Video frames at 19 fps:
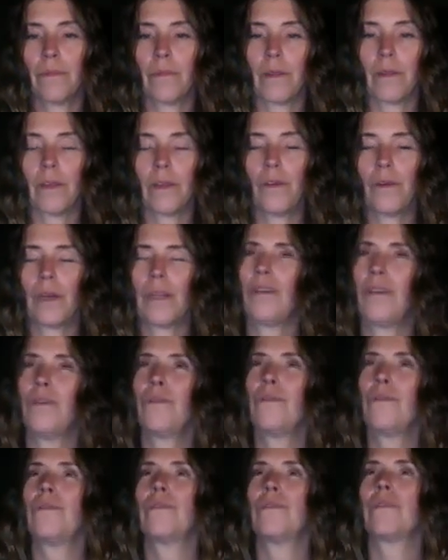You can
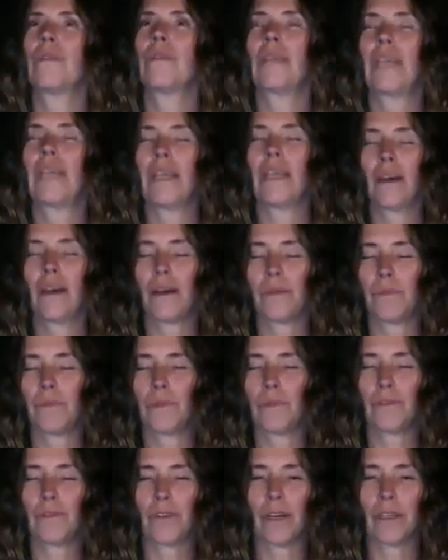use Gyan
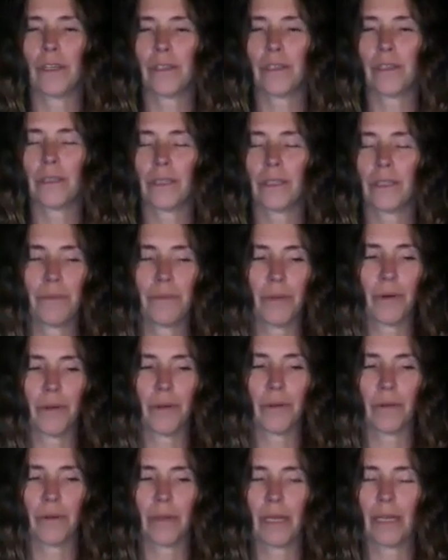Mudra, just
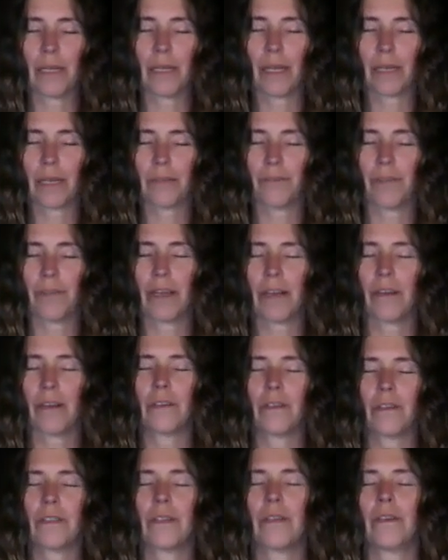simple. Index
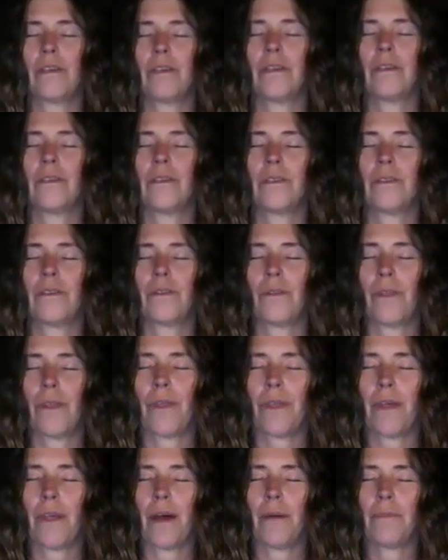fingers to the
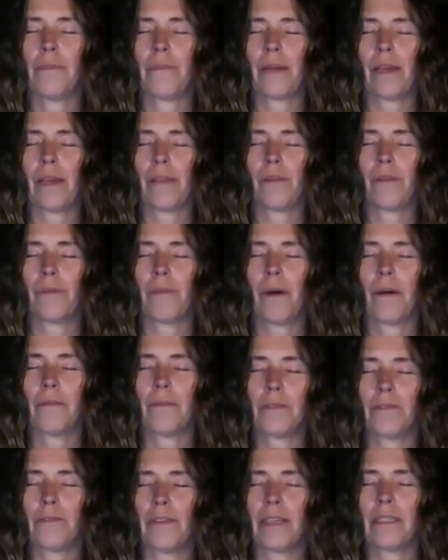thumb, either
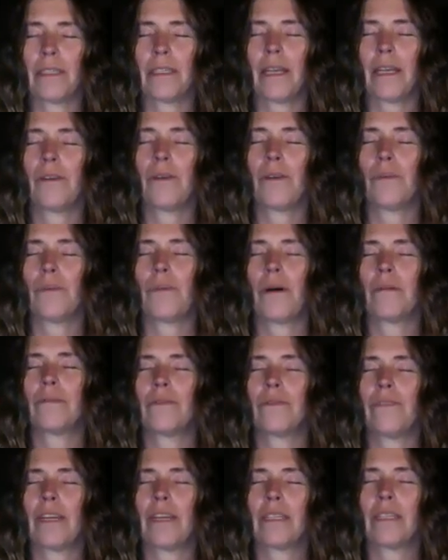palms face down or
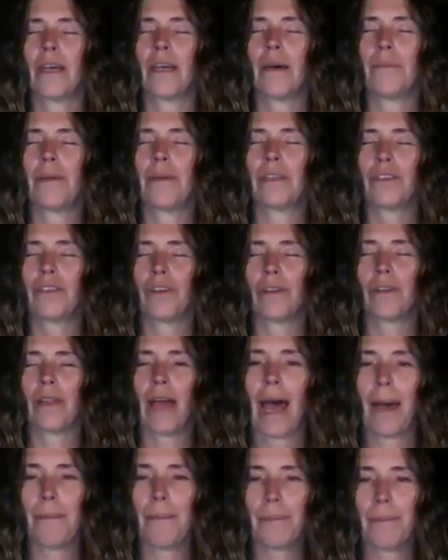palms face up at your
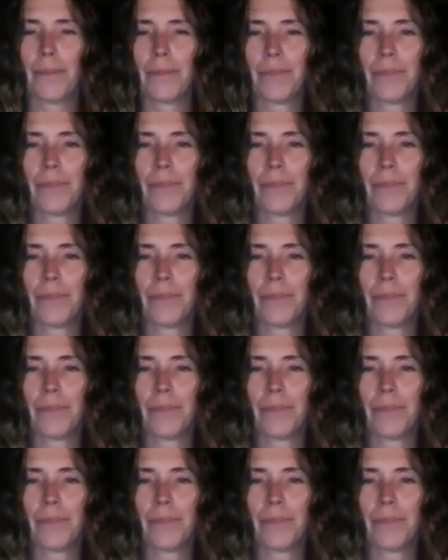lap.